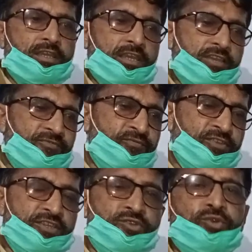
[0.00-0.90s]
If
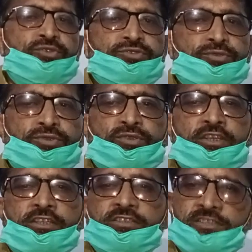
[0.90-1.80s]
we go through
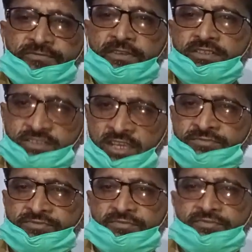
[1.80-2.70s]
in different
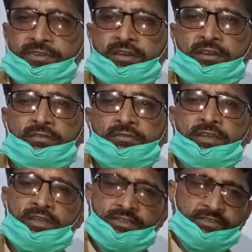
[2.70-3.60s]
types of noun,